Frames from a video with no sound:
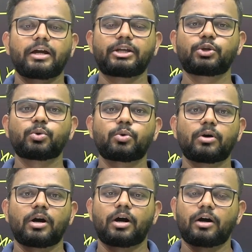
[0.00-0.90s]
you
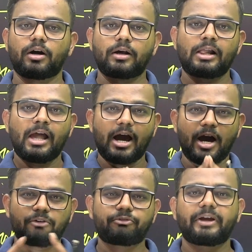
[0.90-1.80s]

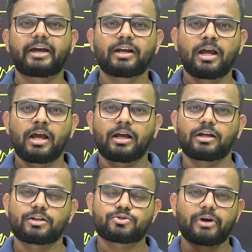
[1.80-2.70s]
aware,
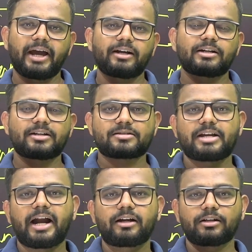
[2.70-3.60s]
try and
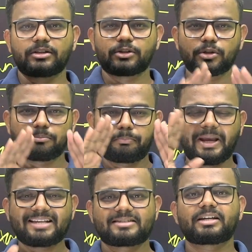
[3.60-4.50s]
understand the
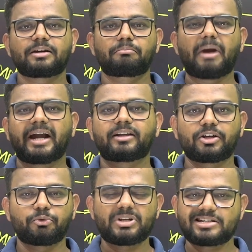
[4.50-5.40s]
basic matter
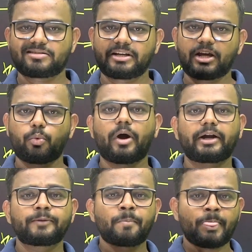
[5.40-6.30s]
which is
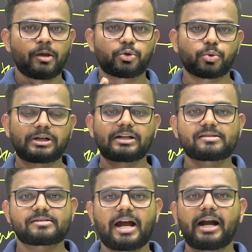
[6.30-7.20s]
required to
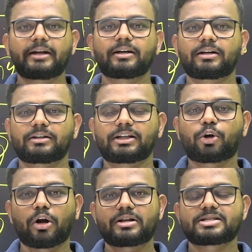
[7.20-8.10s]
understand the
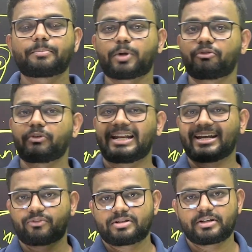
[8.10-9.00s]
concept of
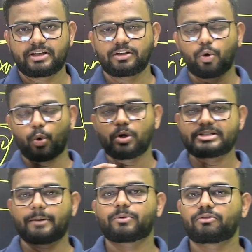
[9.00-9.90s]
electricity, the whole
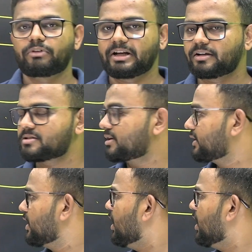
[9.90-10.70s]
chapter of electricity.